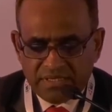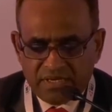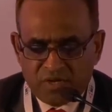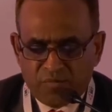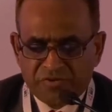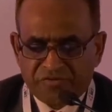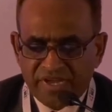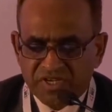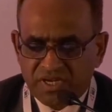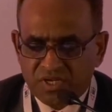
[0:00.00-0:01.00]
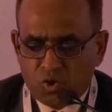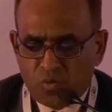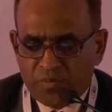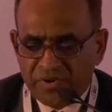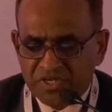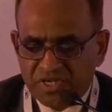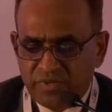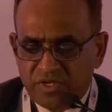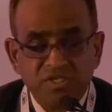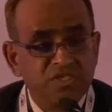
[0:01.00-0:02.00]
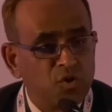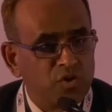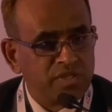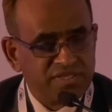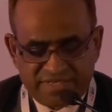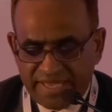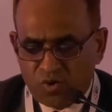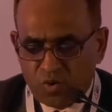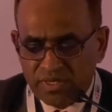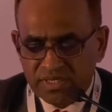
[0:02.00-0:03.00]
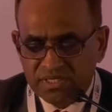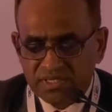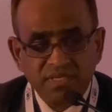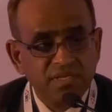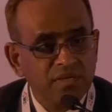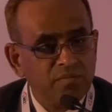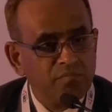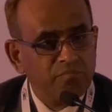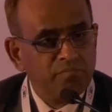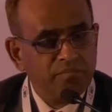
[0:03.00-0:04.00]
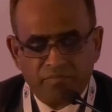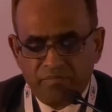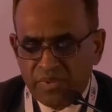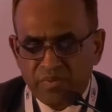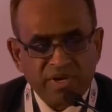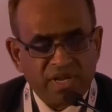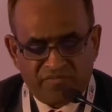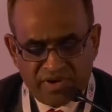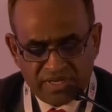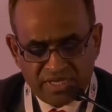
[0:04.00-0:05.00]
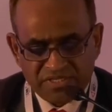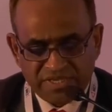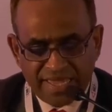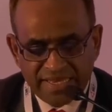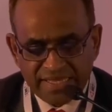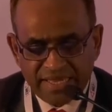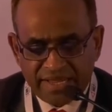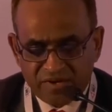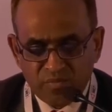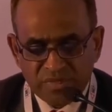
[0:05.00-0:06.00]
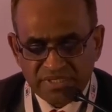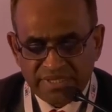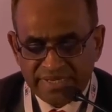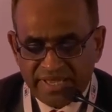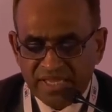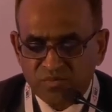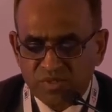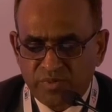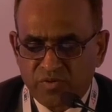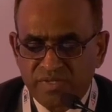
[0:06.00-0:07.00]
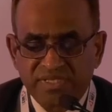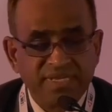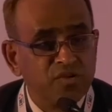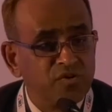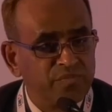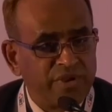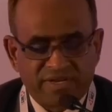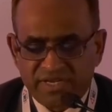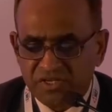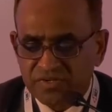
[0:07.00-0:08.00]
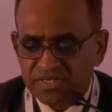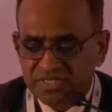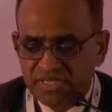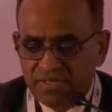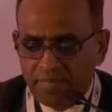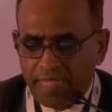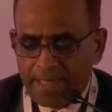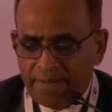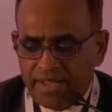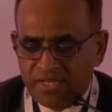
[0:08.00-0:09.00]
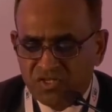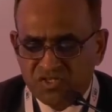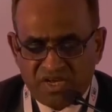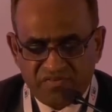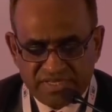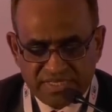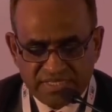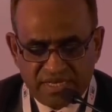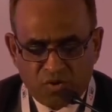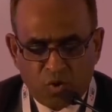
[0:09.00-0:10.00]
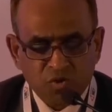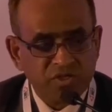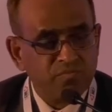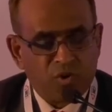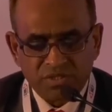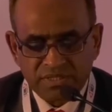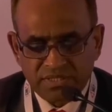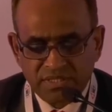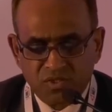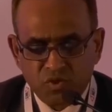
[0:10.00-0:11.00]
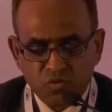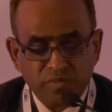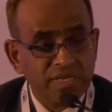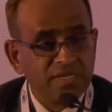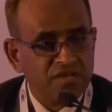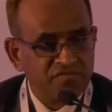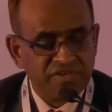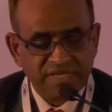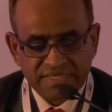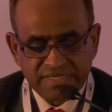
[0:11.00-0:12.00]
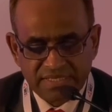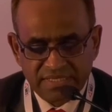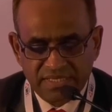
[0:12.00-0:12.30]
Arbitration, cooperation between stakeholders, memorandum of understanding, agreements, engagements between security practitioners and services are also important to build confidence.